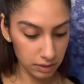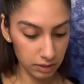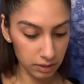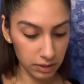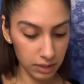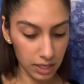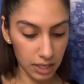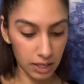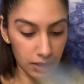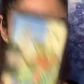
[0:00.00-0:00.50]

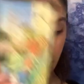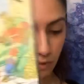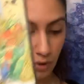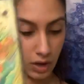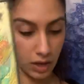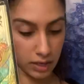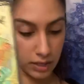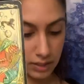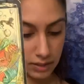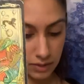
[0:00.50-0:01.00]
King of
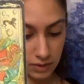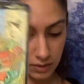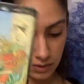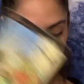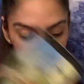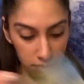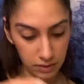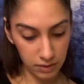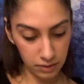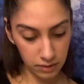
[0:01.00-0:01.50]

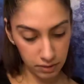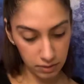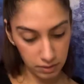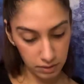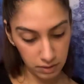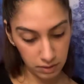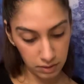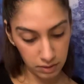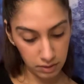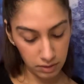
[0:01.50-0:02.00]
Wands,
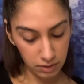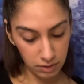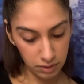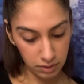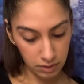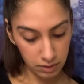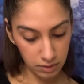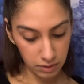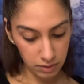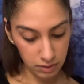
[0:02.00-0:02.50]

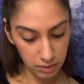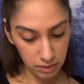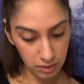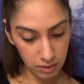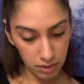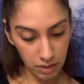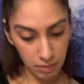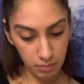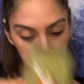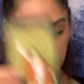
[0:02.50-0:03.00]

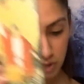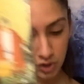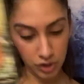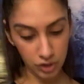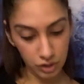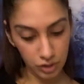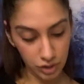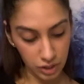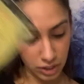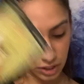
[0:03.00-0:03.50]
the
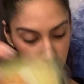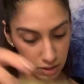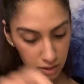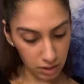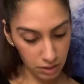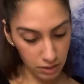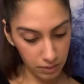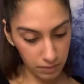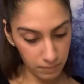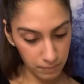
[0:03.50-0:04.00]

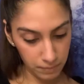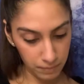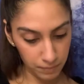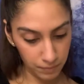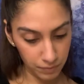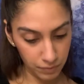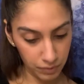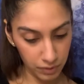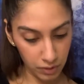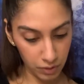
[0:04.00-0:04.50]
Magician,
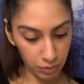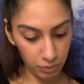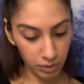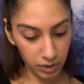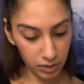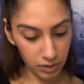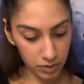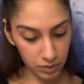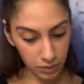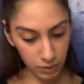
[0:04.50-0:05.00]
the Three
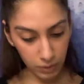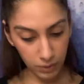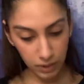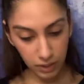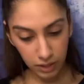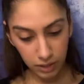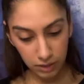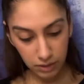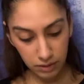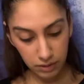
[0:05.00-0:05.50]
of
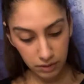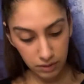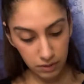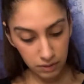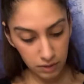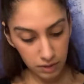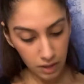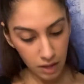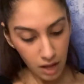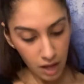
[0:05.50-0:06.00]
Swords.
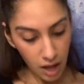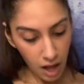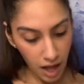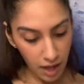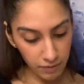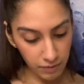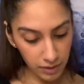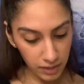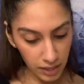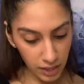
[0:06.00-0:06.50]
I
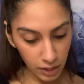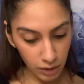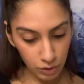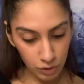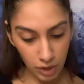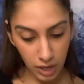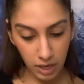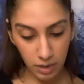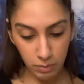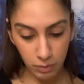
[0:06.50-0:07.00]
feel like you're
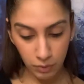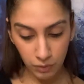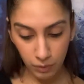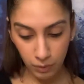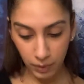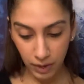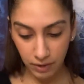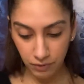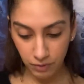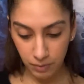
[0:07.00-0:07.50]
trying to move
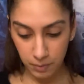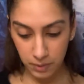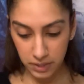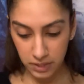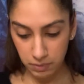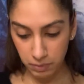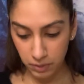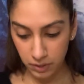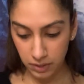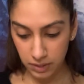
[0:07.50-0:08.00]
away from this
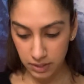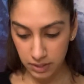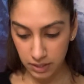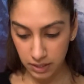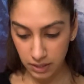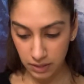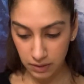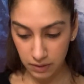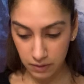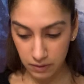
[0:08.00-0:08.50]

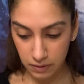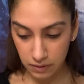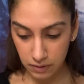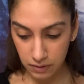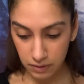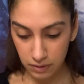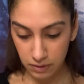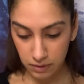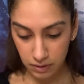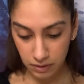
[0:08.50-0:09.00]
person.
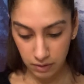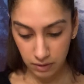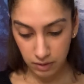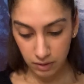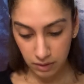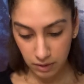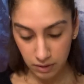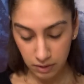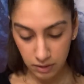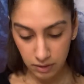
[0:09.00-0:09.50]

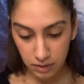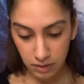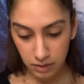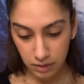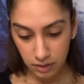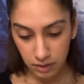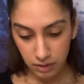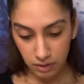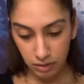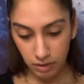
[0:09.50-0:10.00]

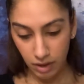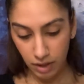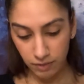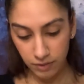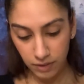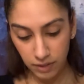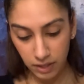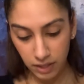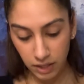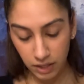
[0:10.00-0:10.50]
I
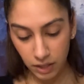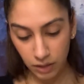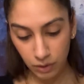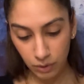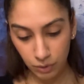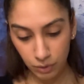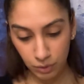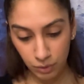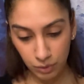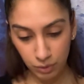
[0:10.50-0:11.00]
feel like
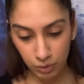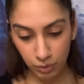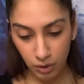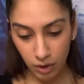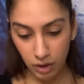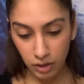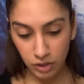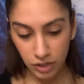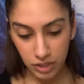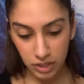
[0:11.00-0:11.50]
you
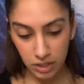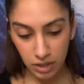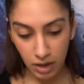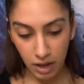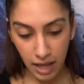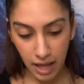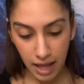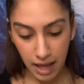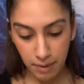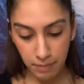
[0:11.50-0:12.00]
are just not
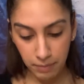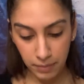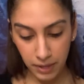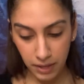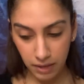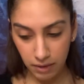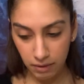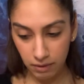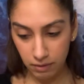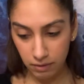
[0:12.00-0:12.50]

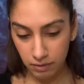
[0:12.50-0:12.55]
happy.